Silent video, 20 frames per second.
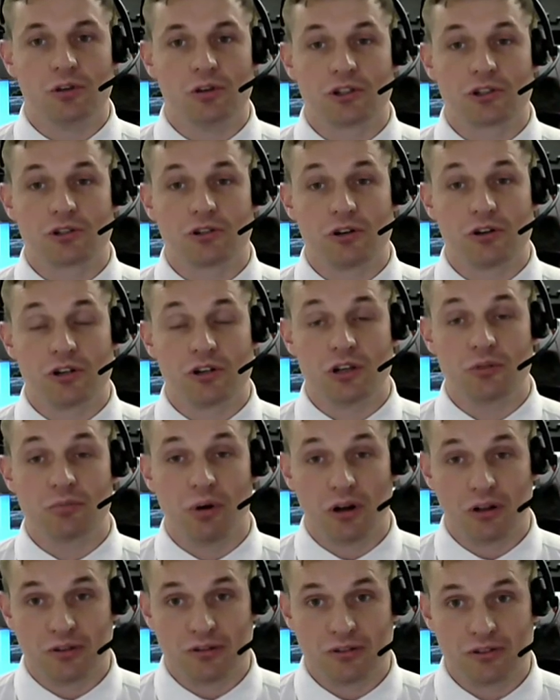US Treasury
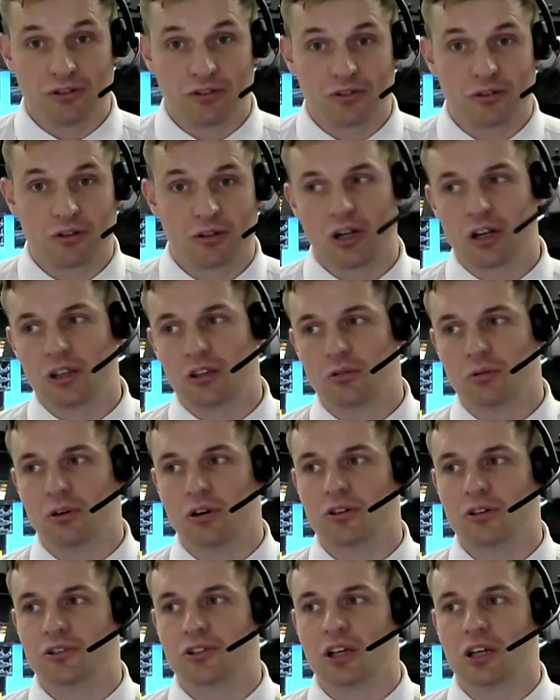bonds. So, in other
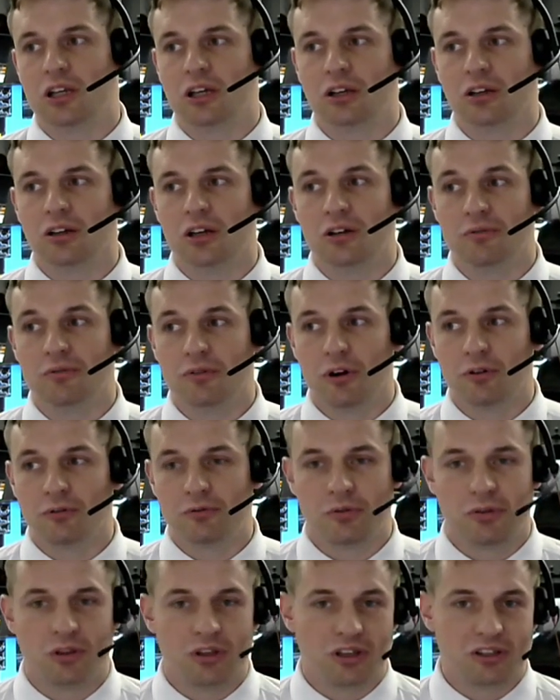words, getting
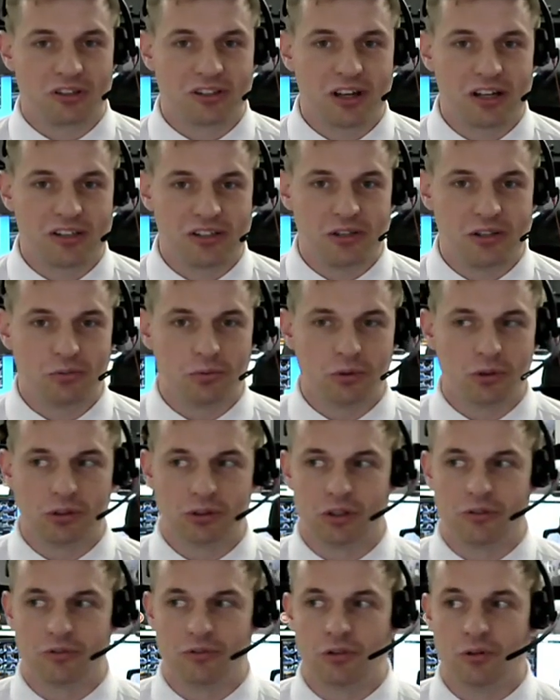involved with the exciting
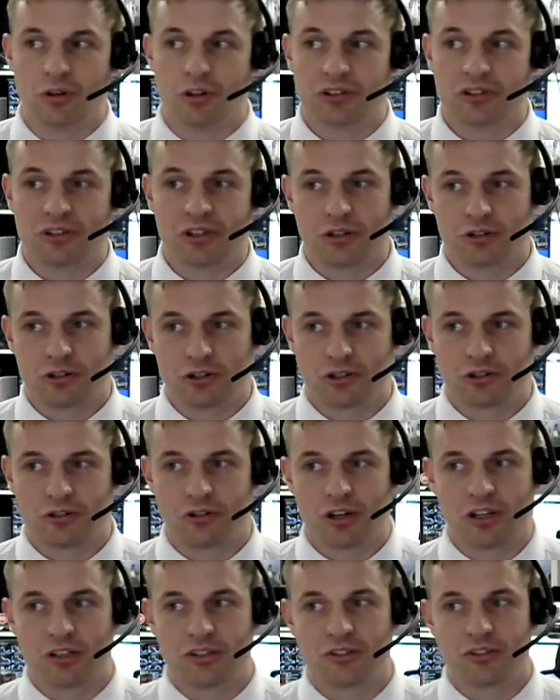world of US interest
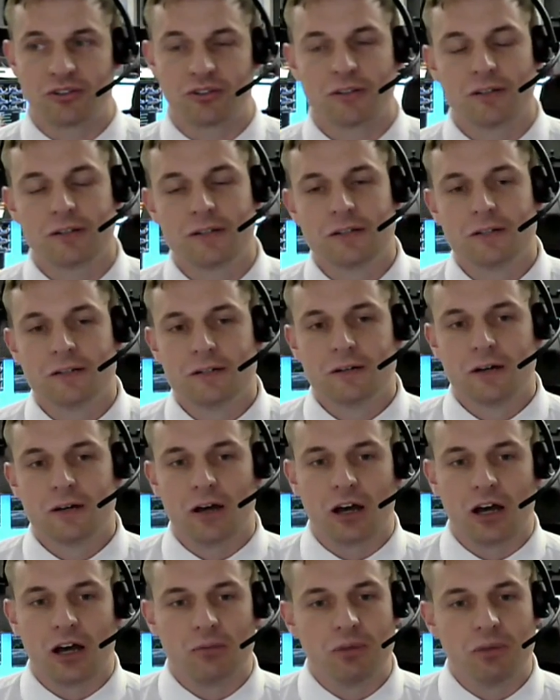rates.
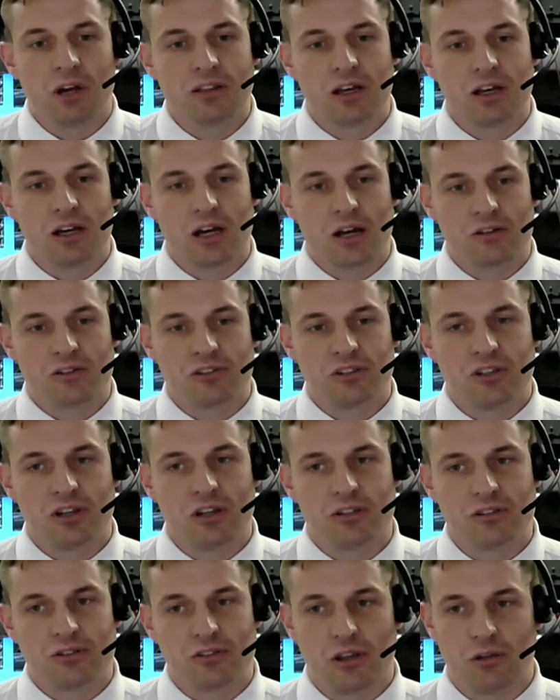At the
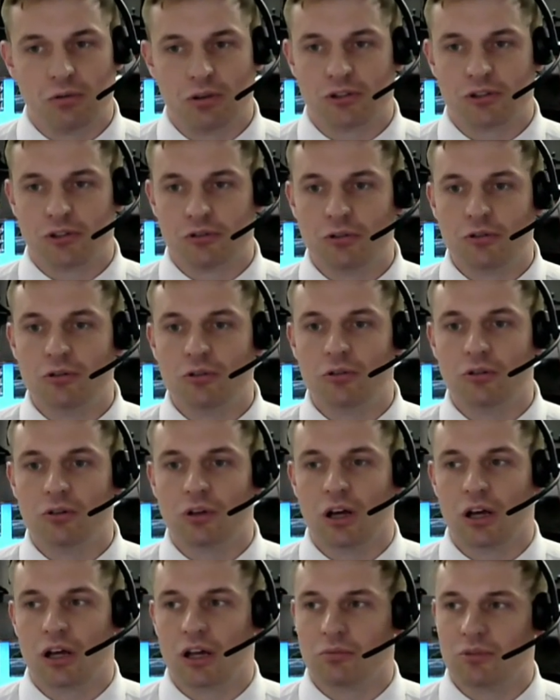outset, there were two
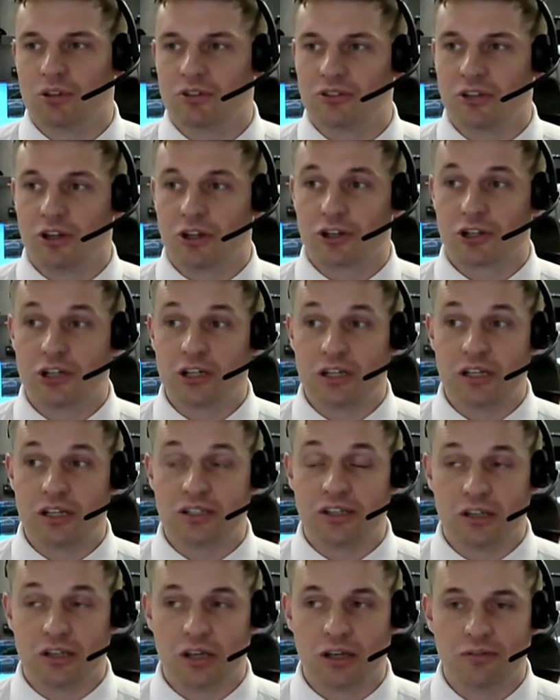essentially
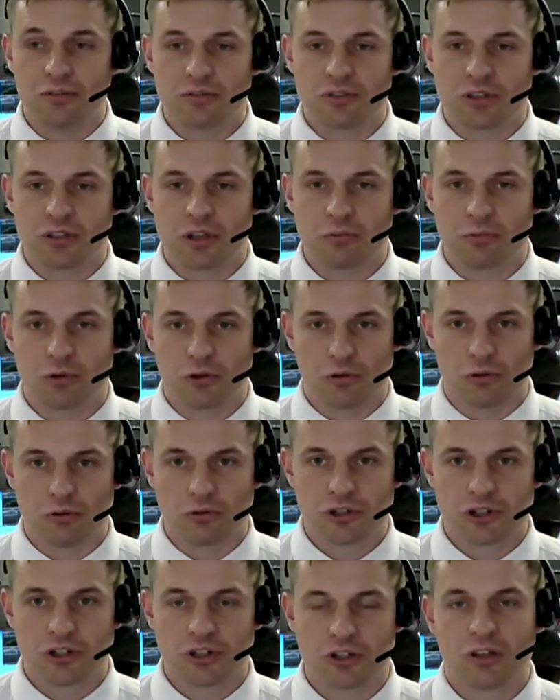ETFs that were
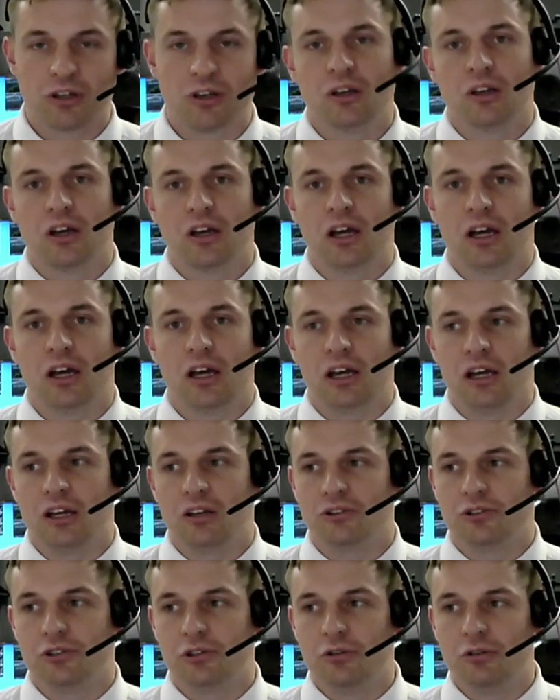launched, a
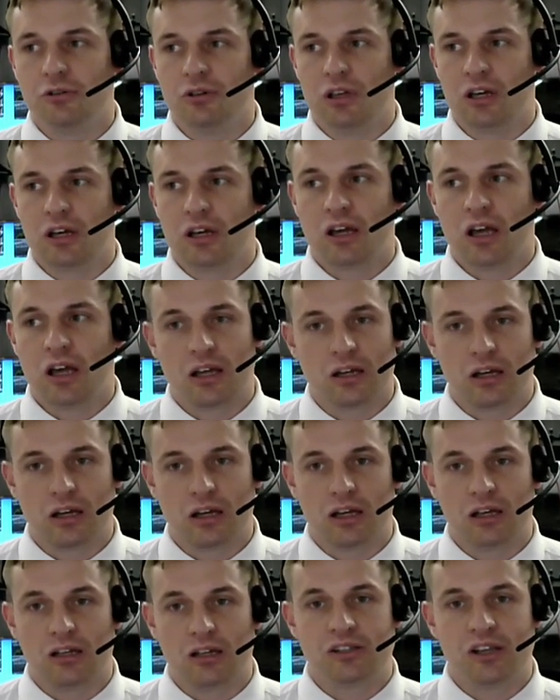2-year and
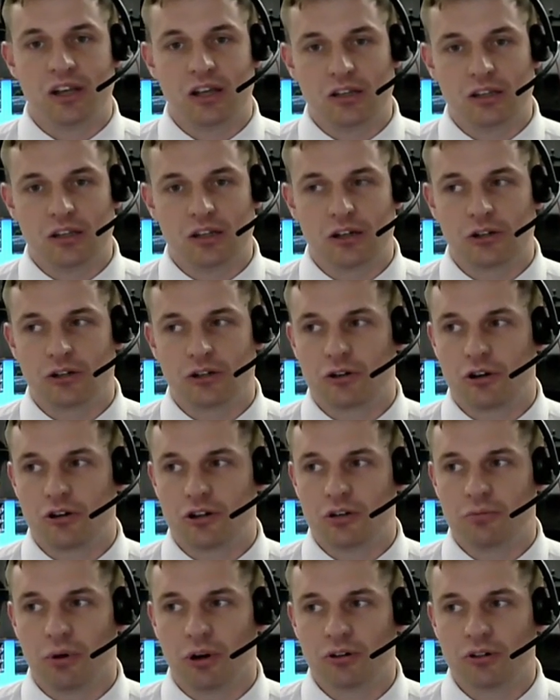a 10-year
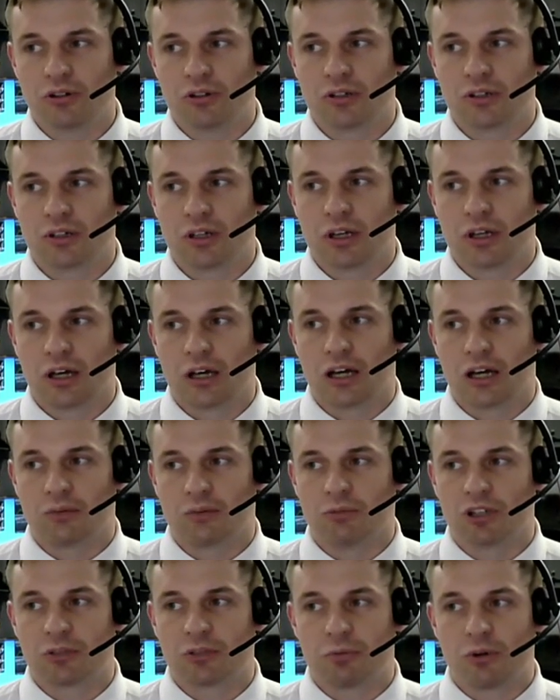Treasury bond.
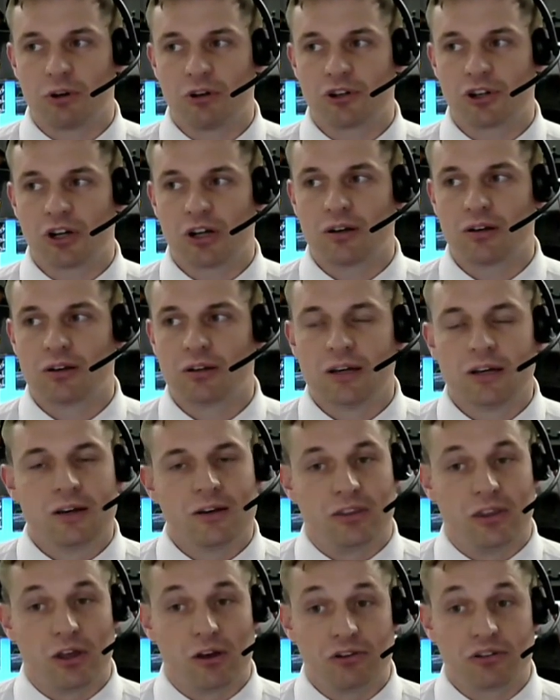Exposure.
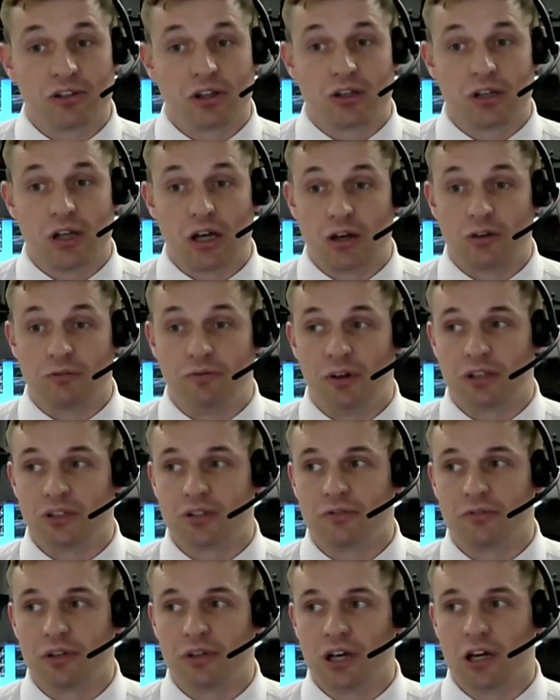Those are now
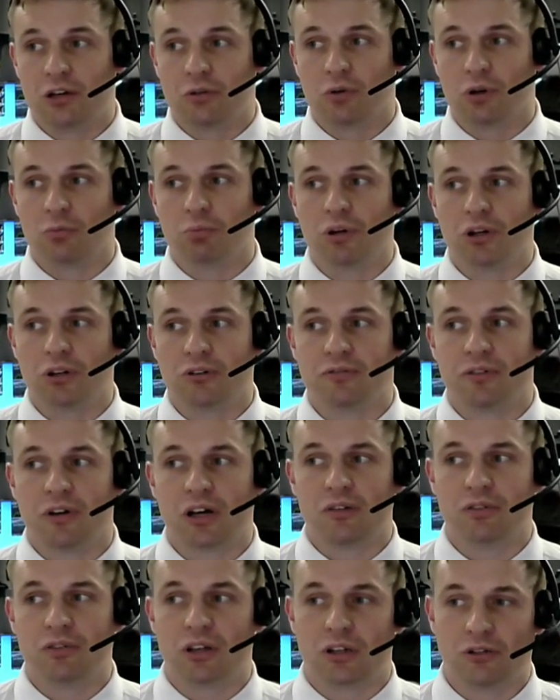effectively a
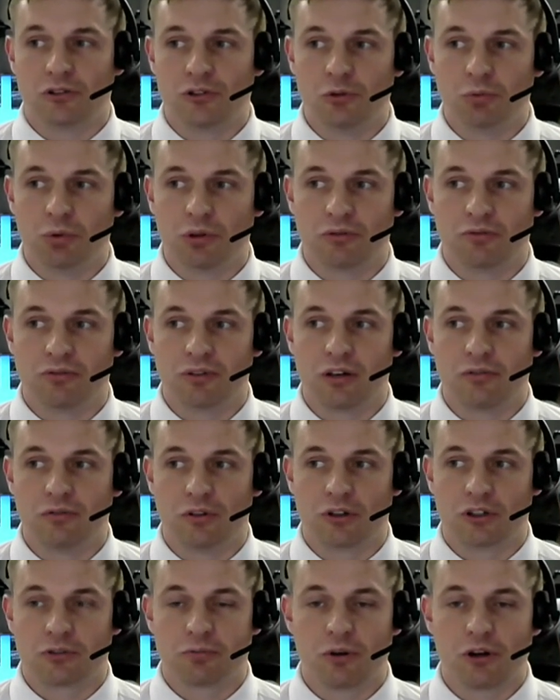1.5-year and a
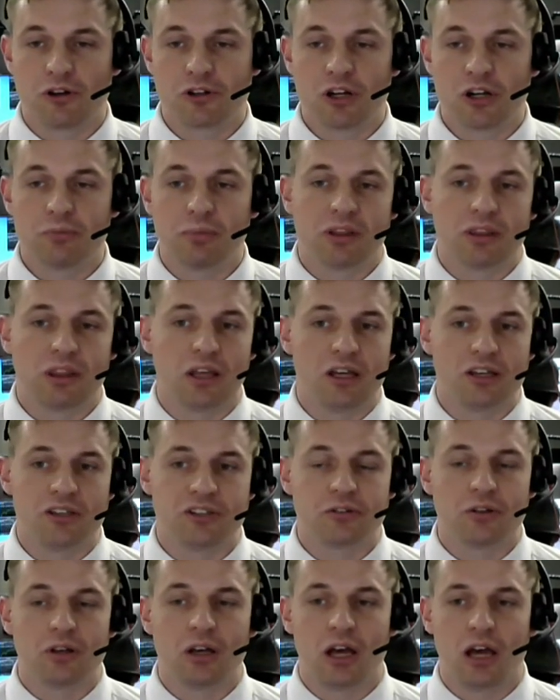2.5-year exposure, but they
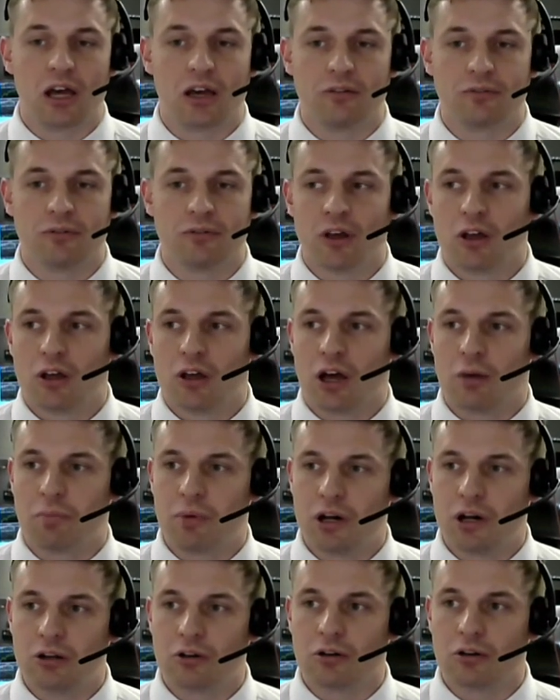still have a
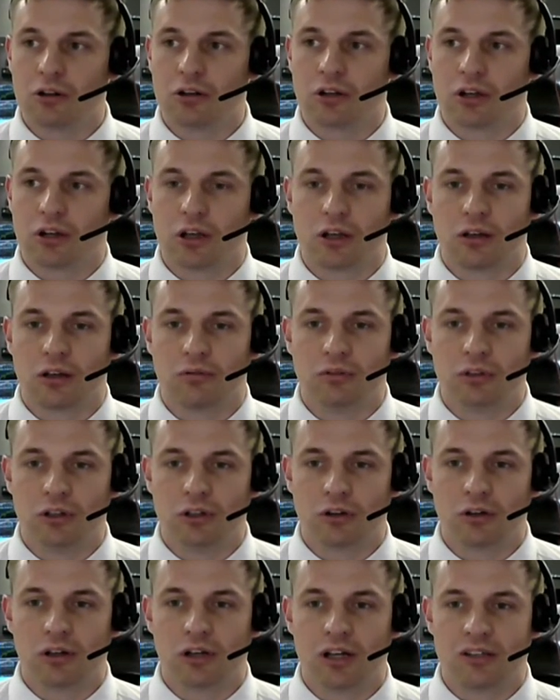pretty good,
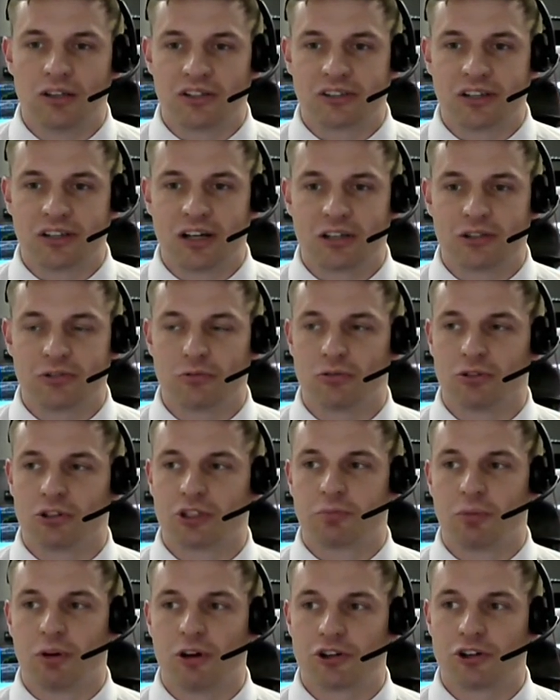insights or
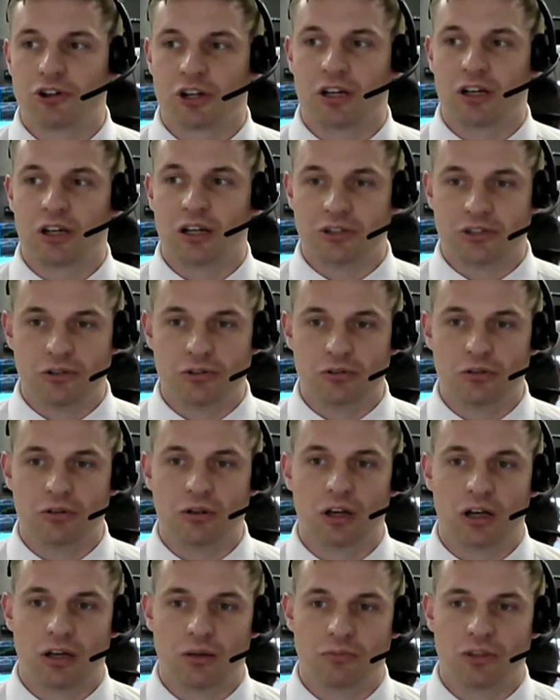exposure into
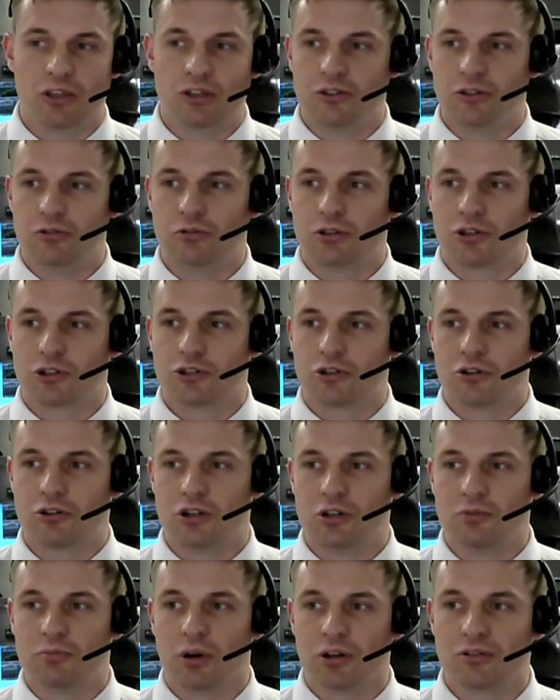these US
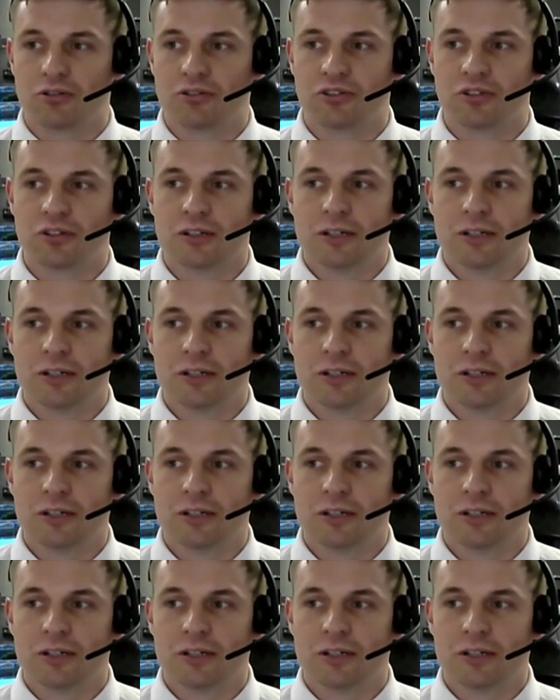Treasury bonds.